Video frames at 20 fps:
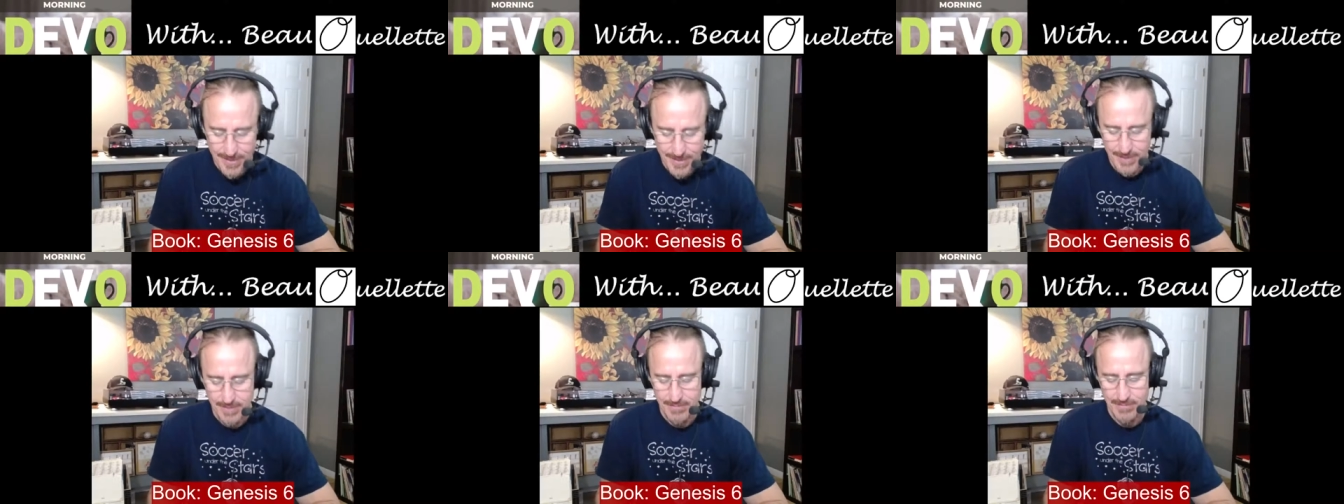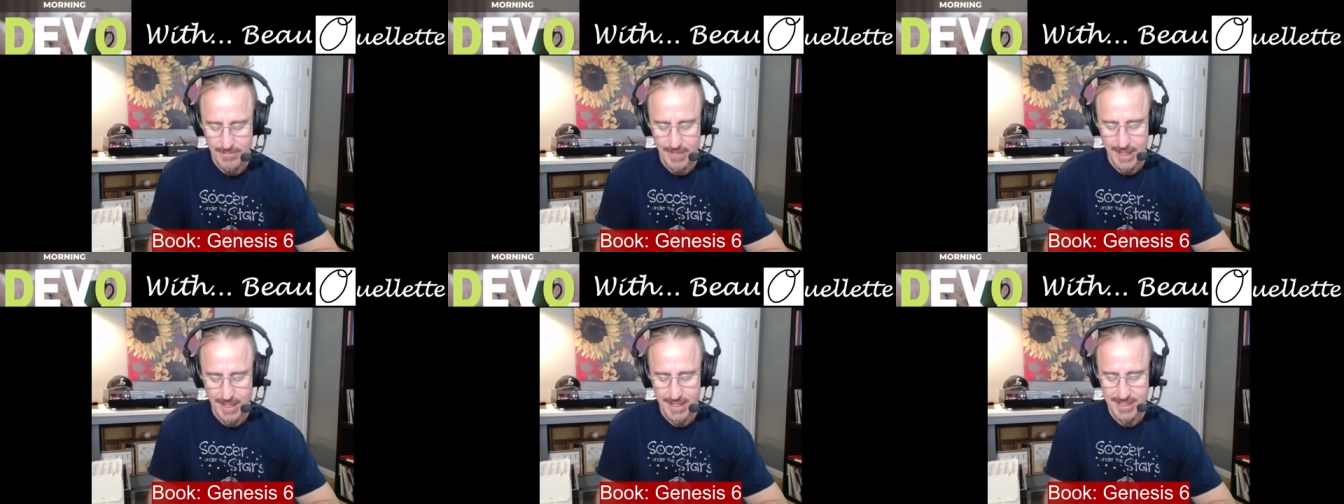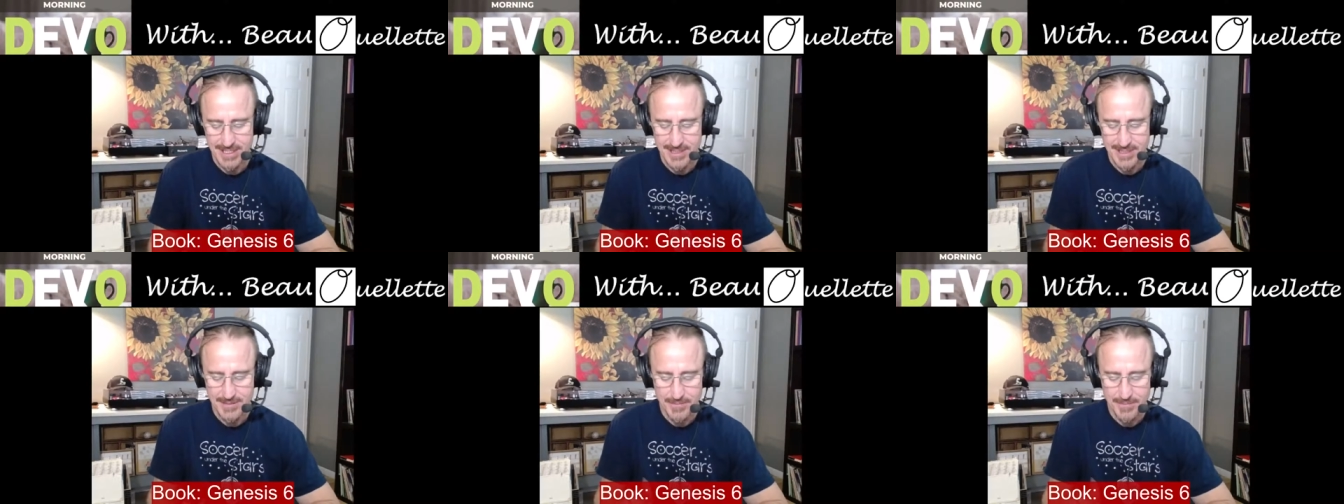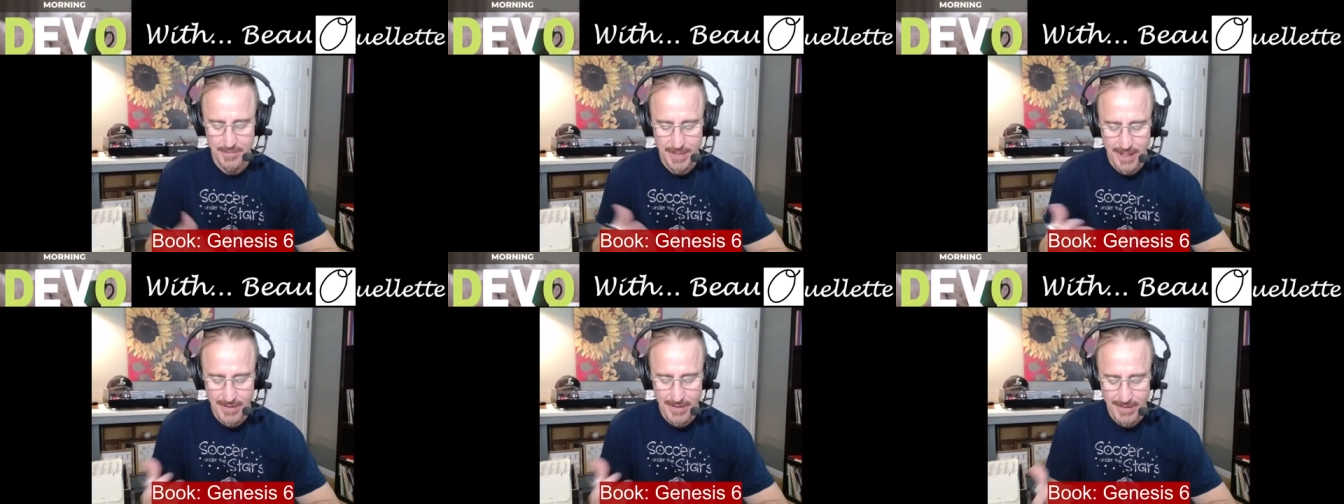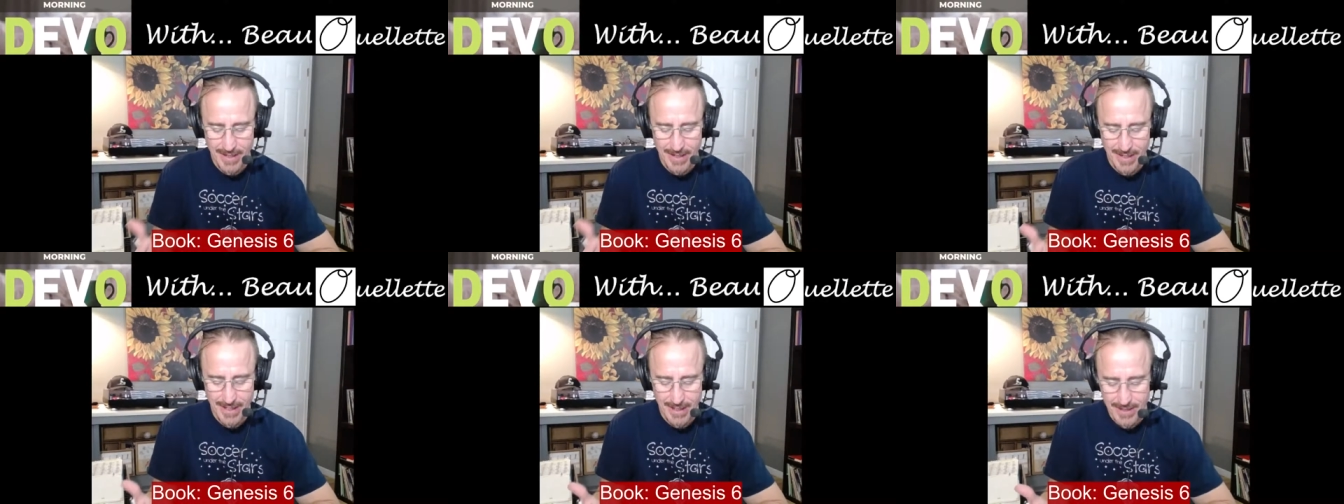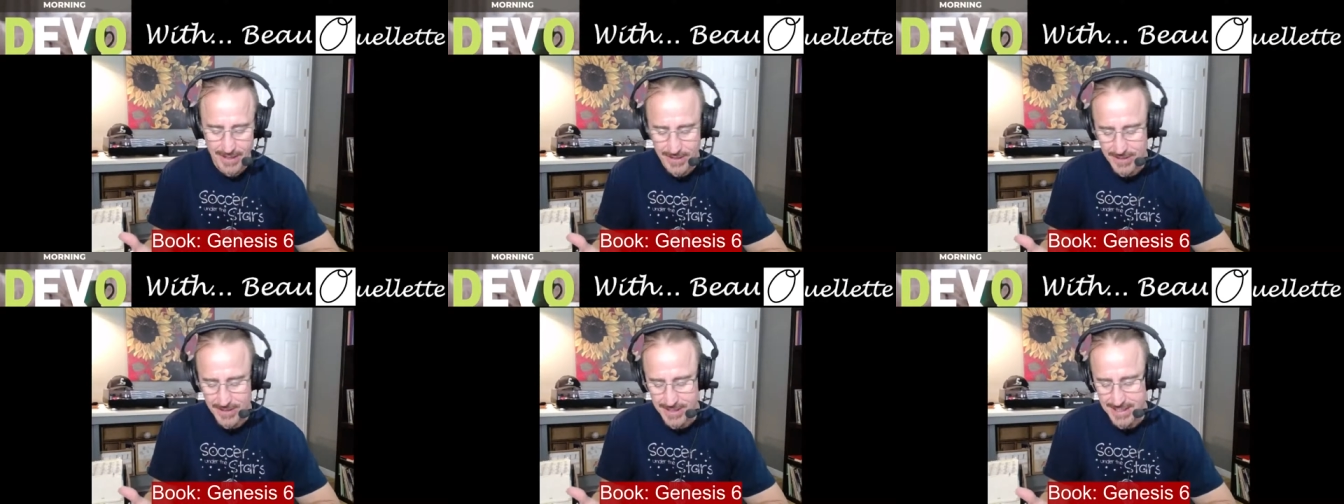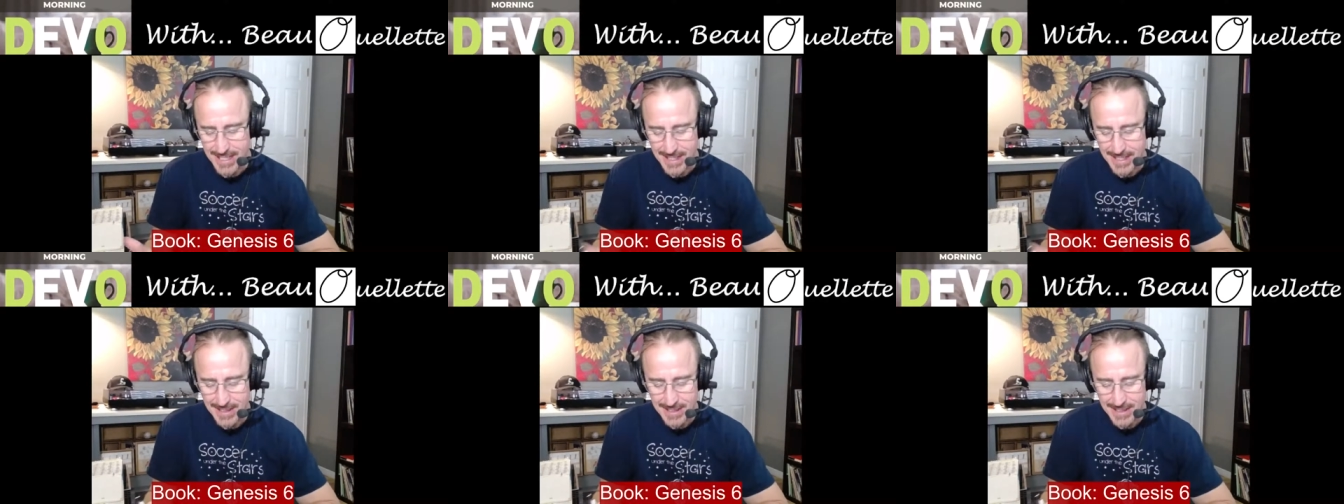My spirit, it could
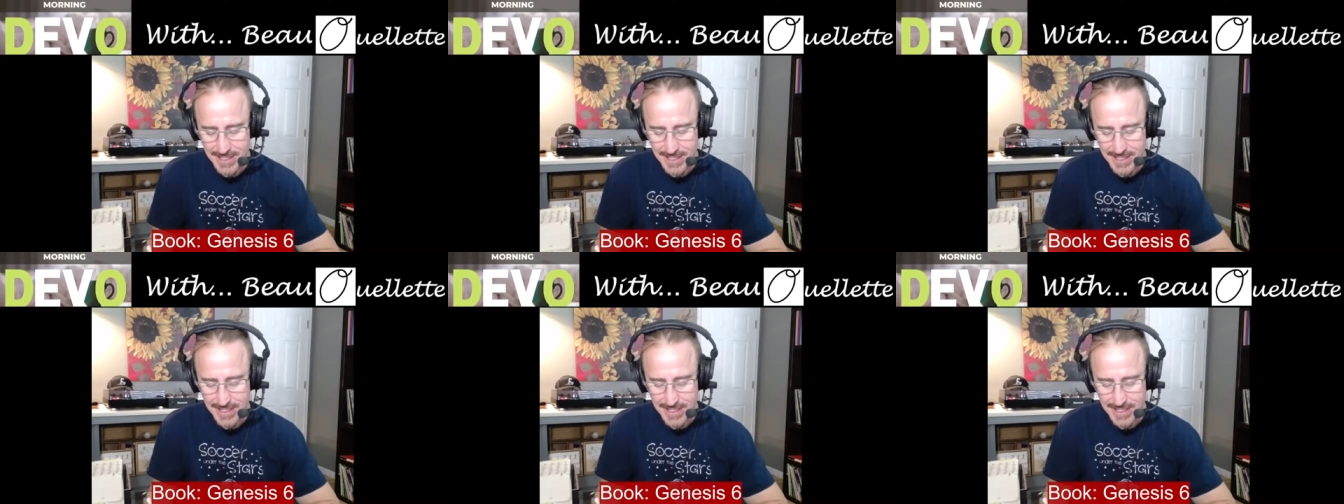say,